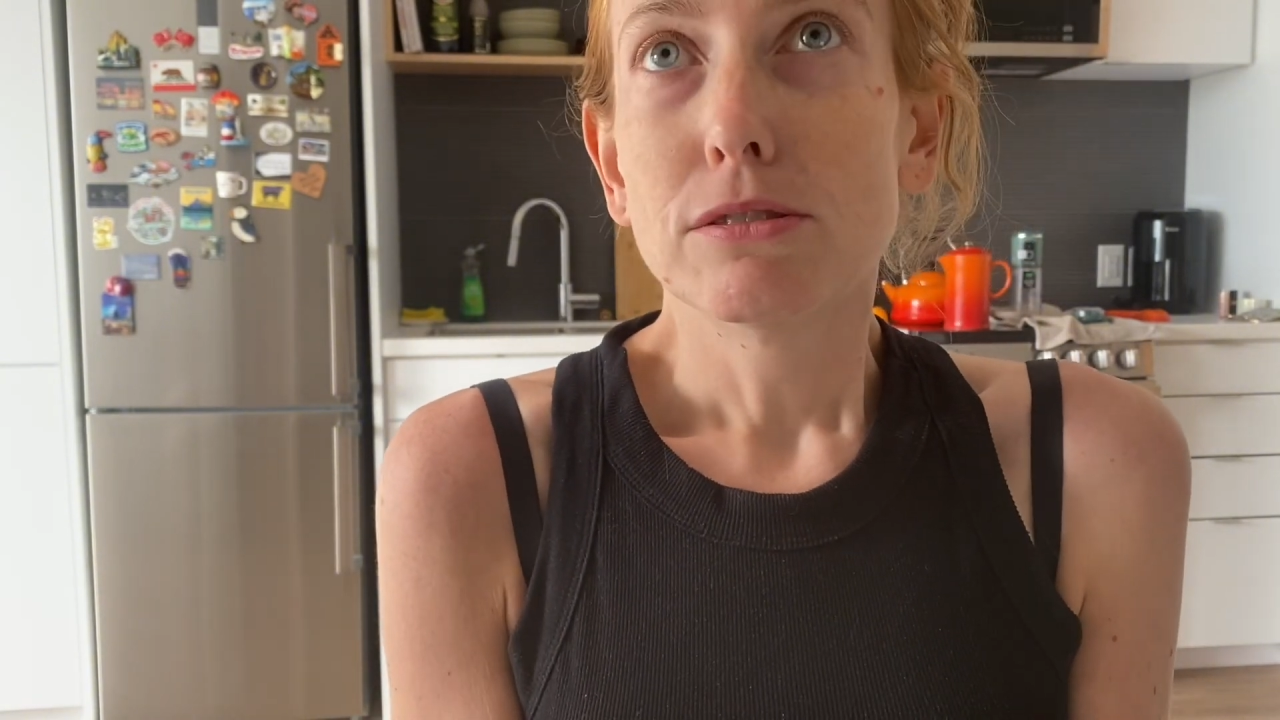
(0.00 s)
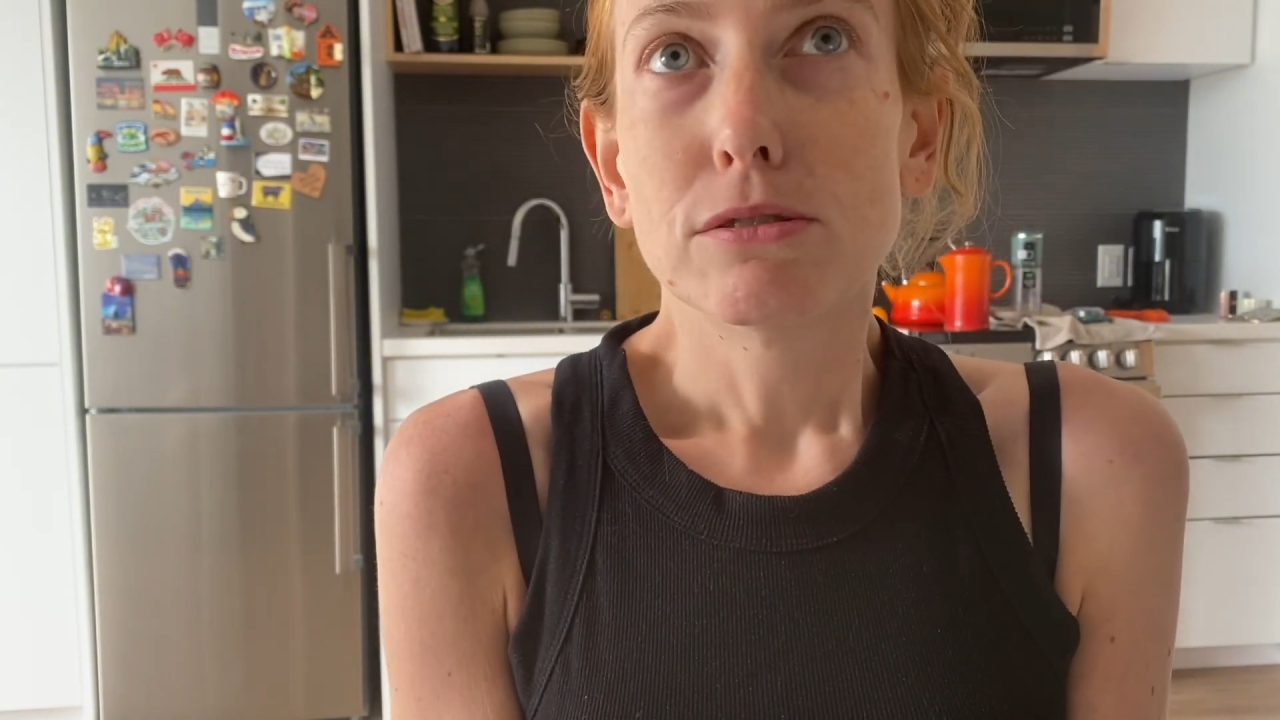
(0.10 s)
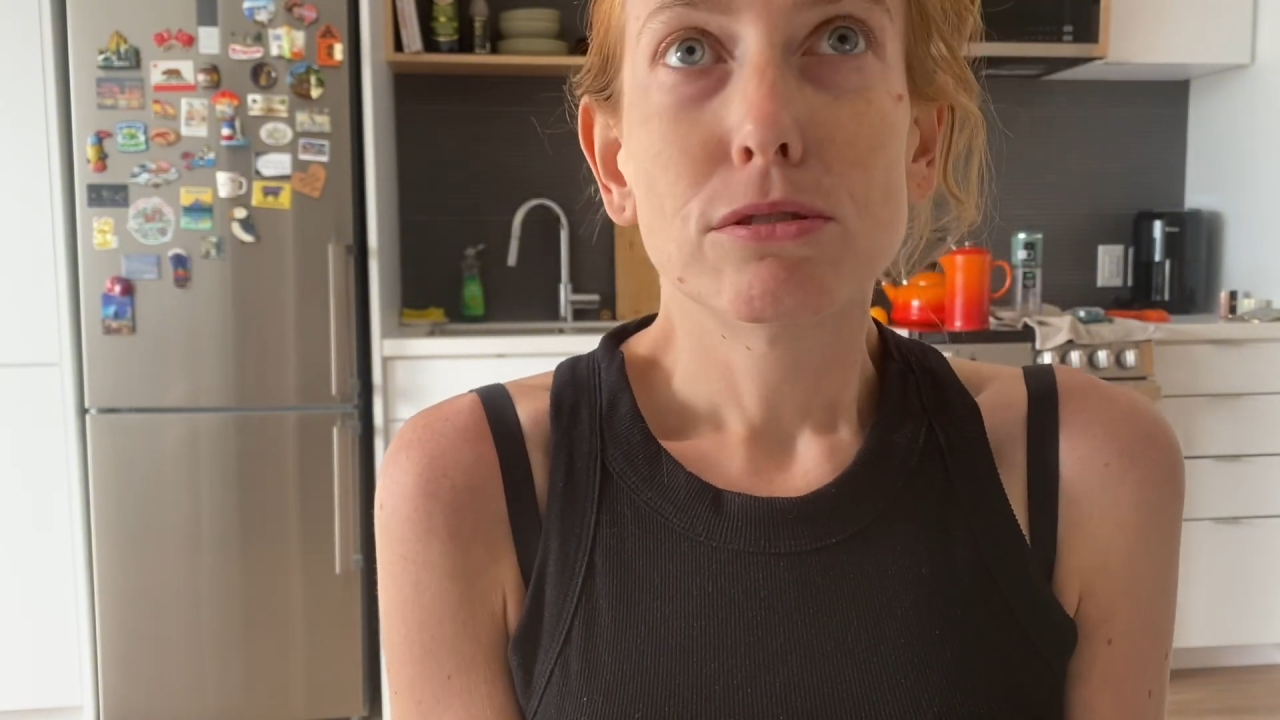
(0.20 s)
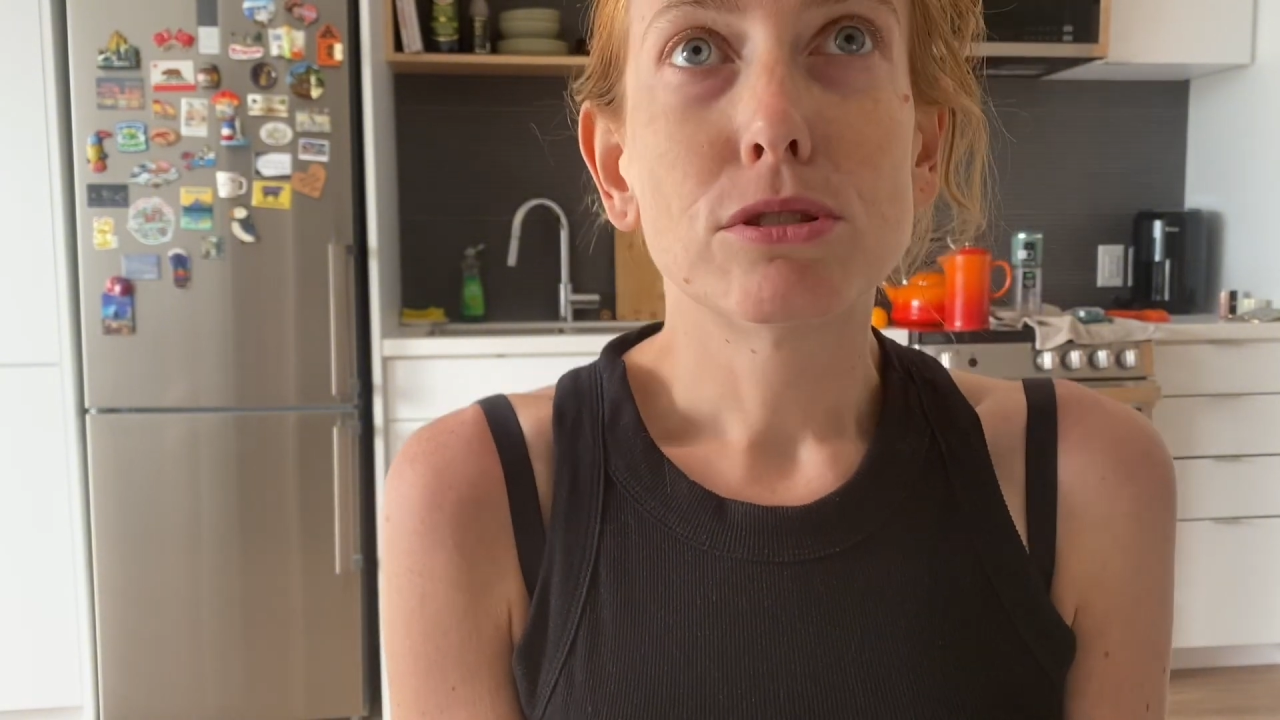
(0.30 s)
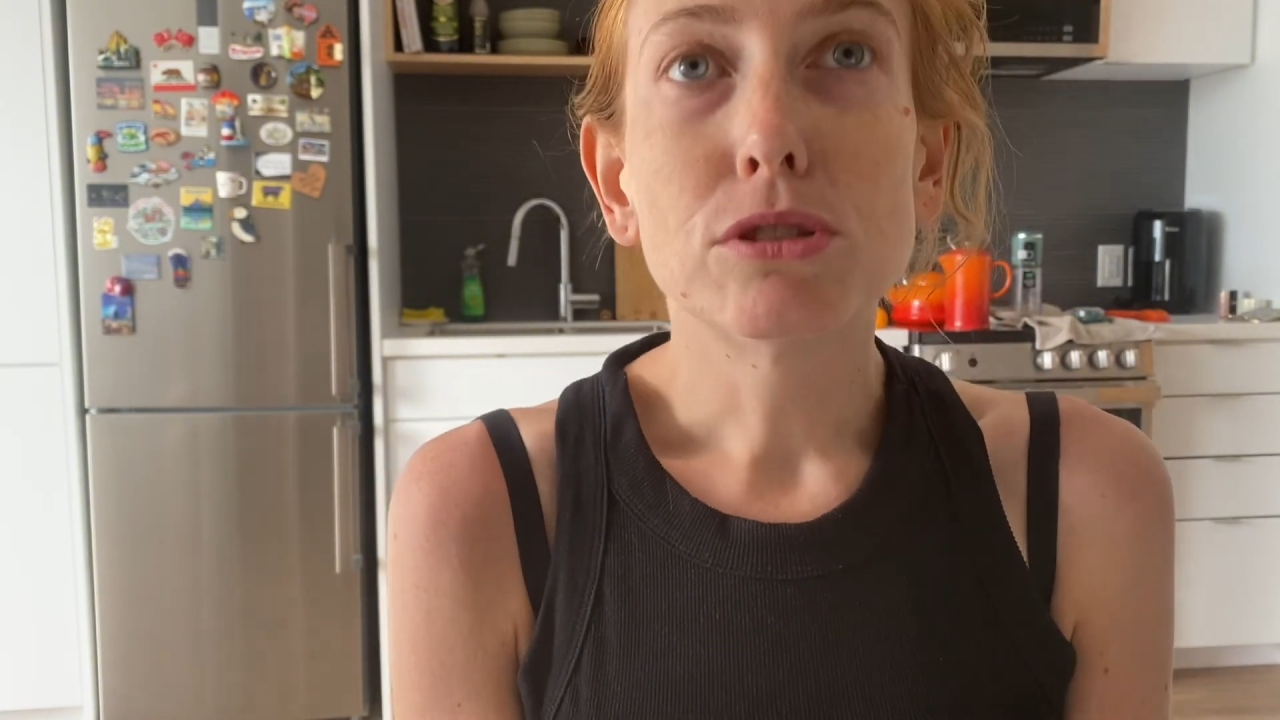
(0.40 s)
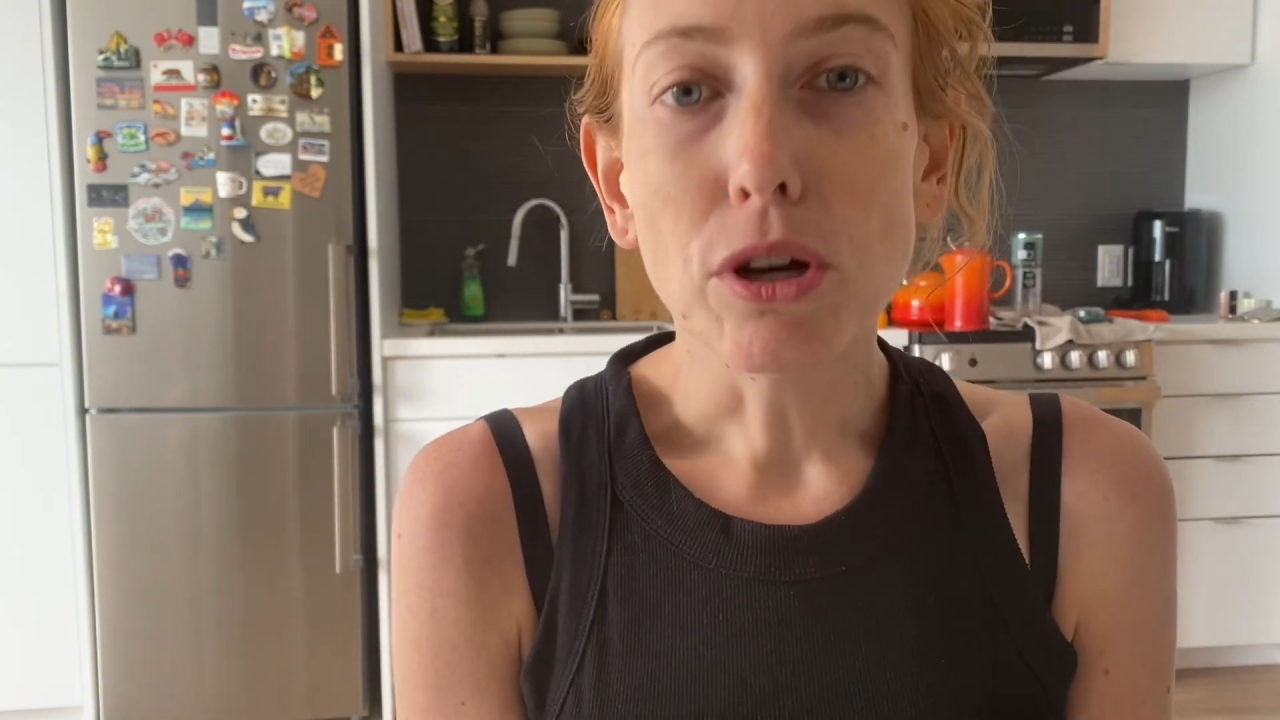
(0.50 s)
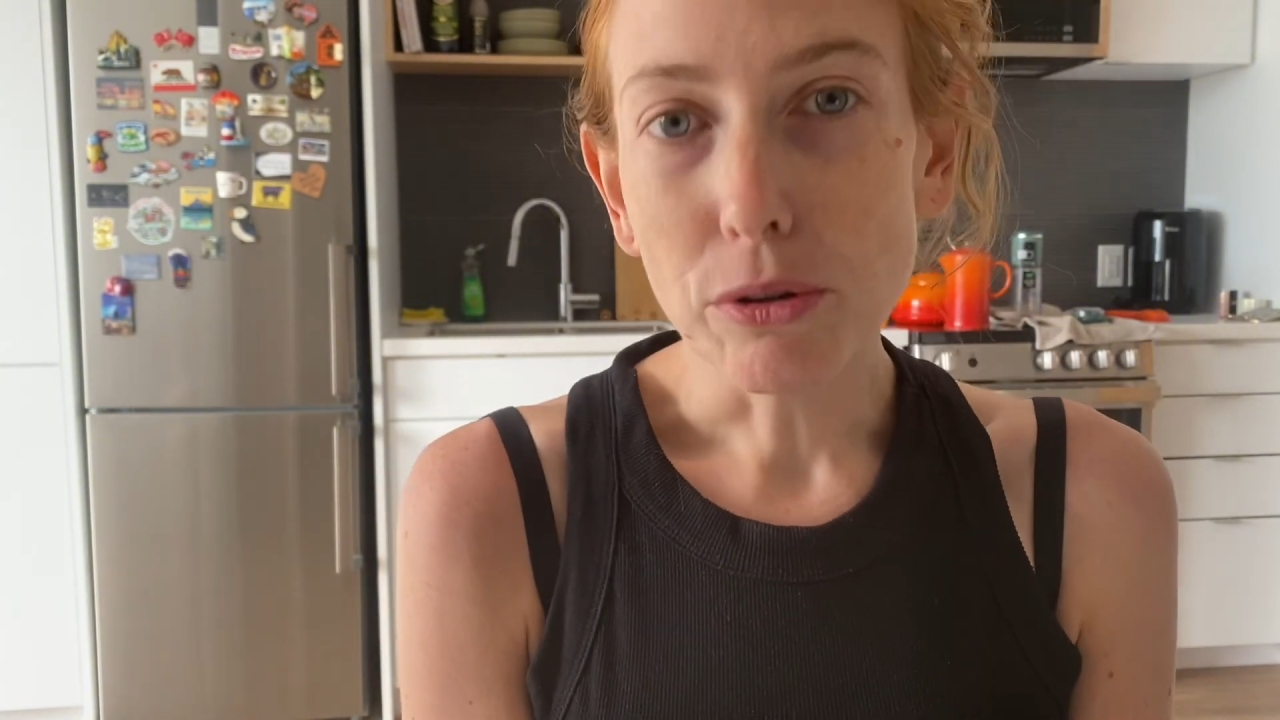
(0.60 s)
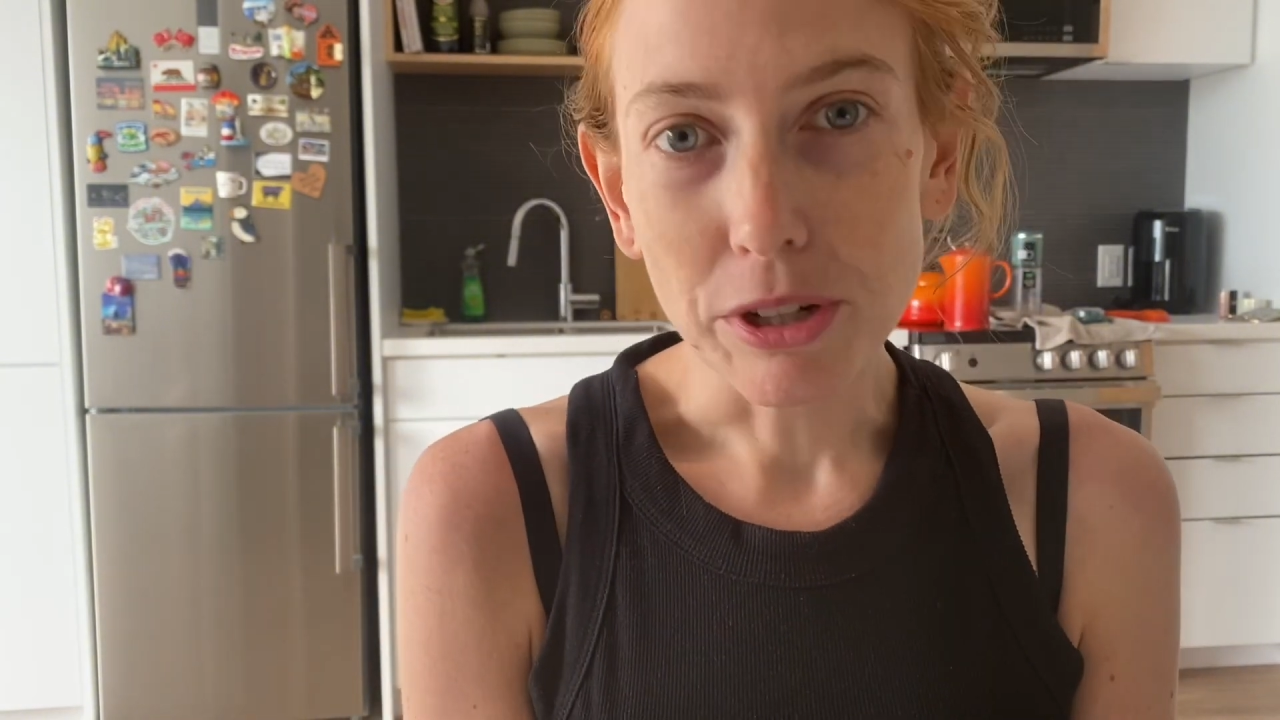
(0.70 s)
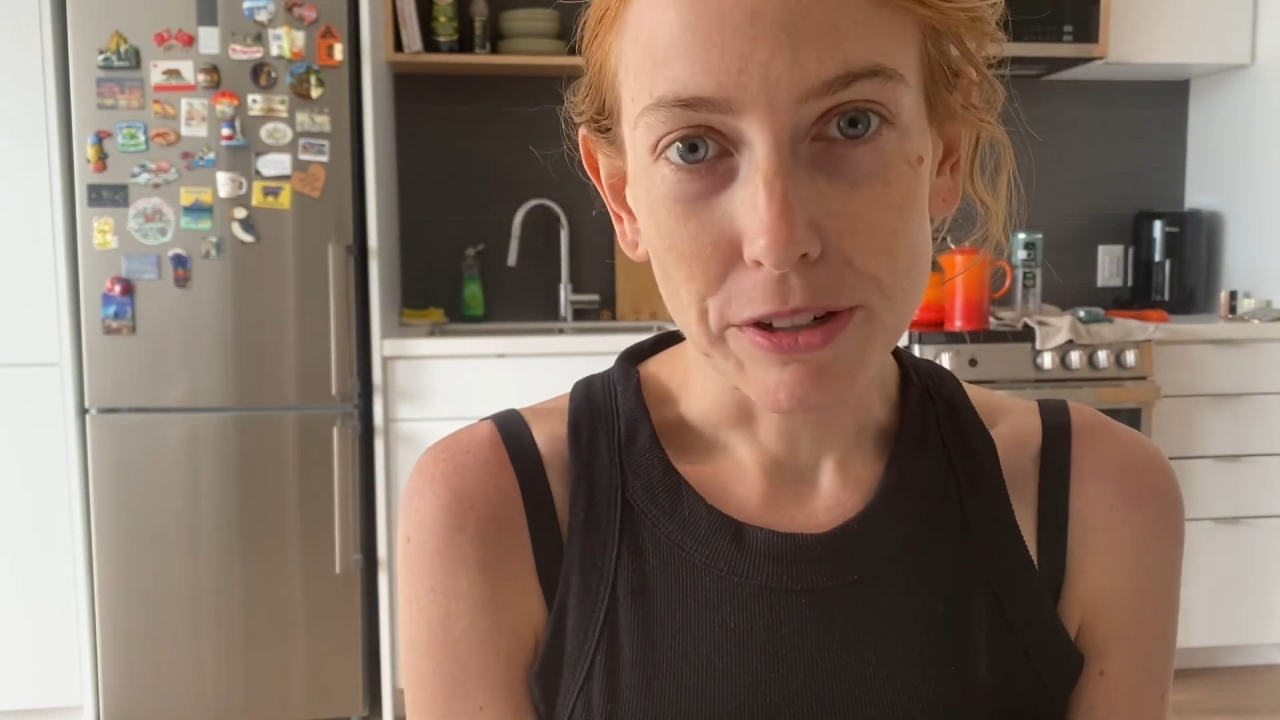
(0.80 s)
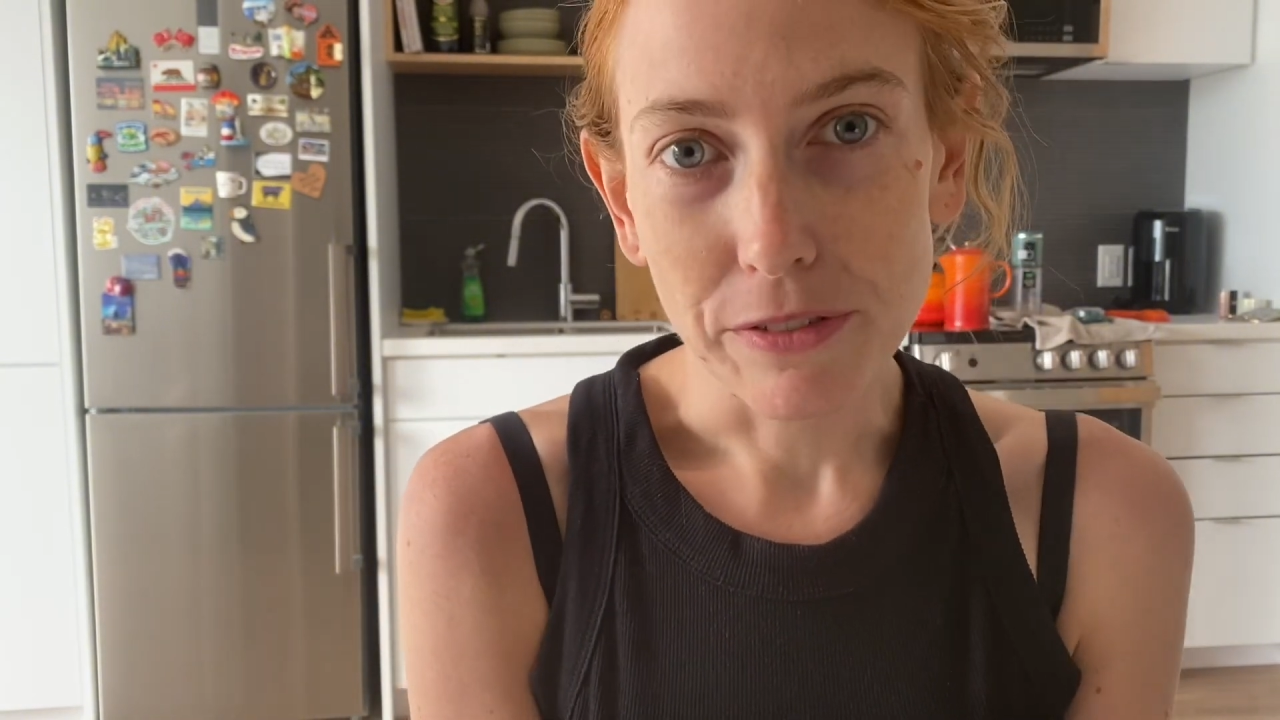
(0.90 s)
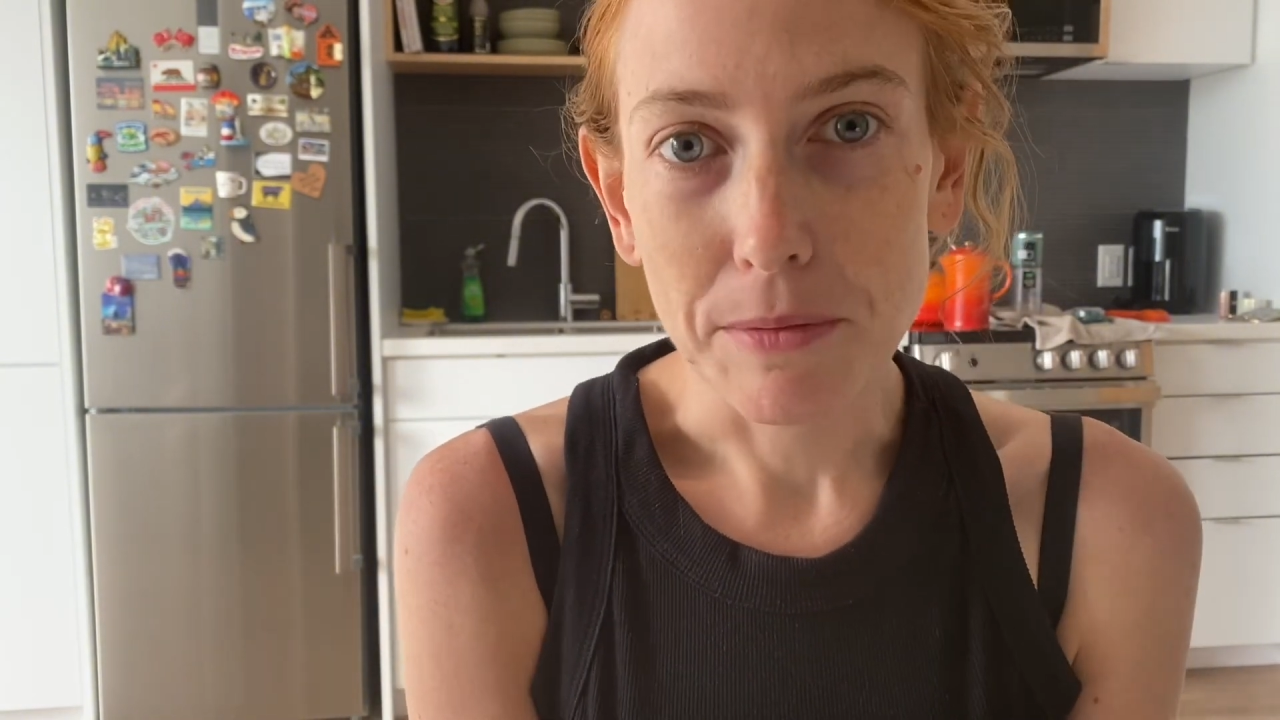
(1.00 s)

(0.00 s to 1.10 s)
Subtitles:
so good for